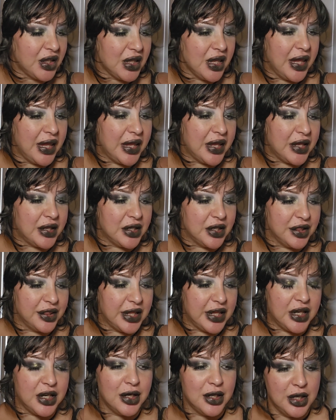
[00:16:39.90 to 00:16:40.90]
And
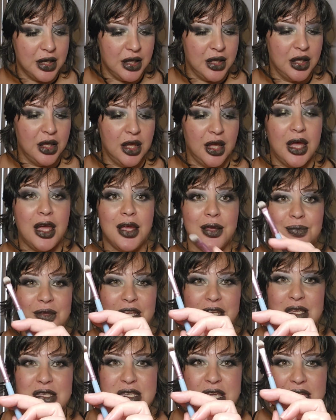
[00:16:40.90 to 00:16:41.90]
then I'm
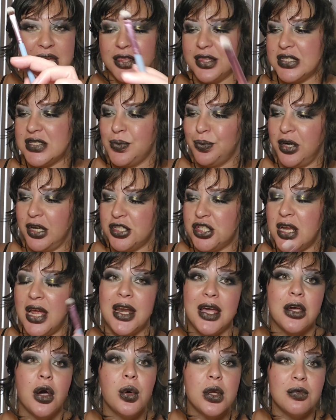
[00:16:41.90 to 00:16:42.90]
gonna take this brush, and
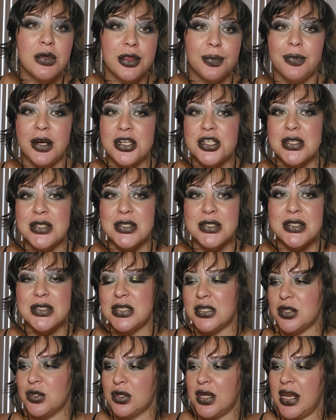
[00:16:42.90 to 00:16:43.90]
I go in with brushes
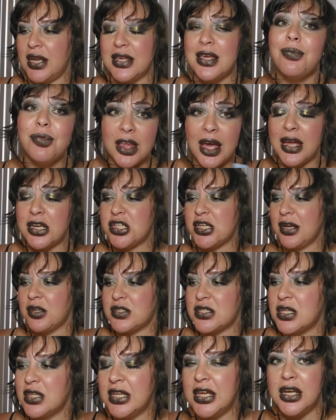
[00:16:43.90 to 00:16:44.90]
to kind of keep the
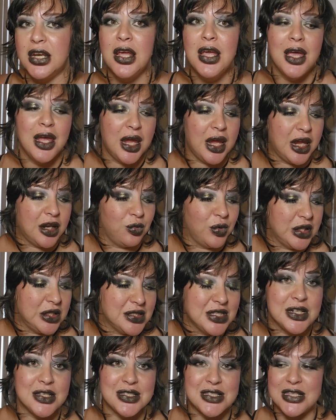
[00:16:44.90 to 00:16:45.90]
eyeshadows clean, and what you
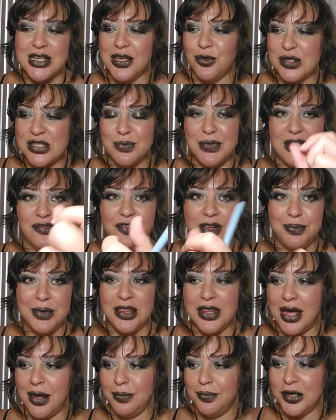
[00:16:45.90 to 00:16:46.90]
didn't see was me flipping
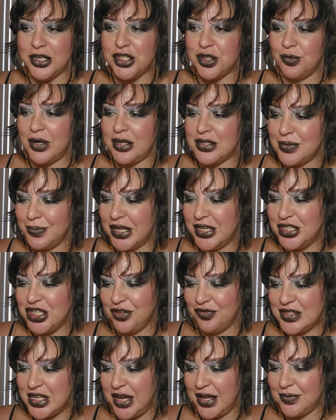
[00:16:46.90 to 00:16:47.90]
that brush around a bunch
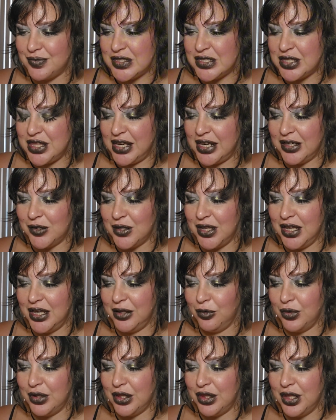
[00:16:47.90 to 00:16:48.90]
of times so that I don't hit
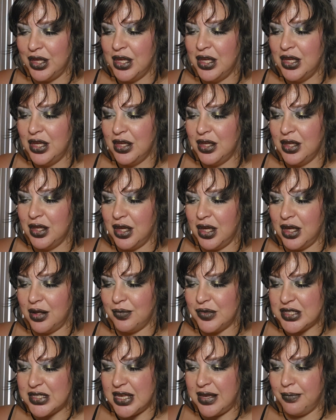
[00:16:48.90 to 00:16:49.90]
it with
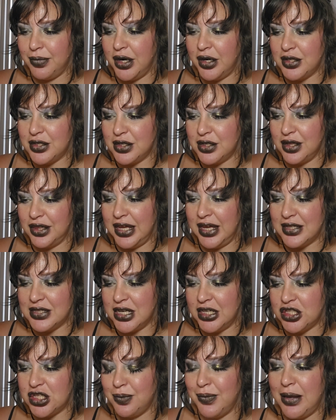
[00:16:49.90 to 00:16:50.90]
the same part that
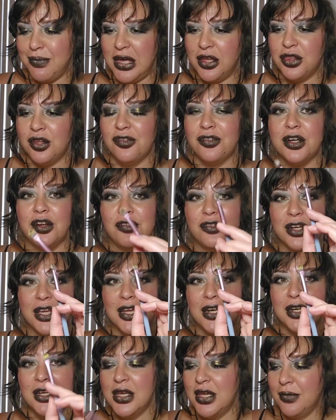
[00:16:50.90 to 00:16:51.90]
touched my mouth over and over
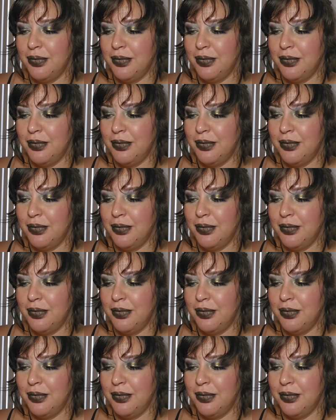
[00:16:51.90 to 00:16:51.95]
again.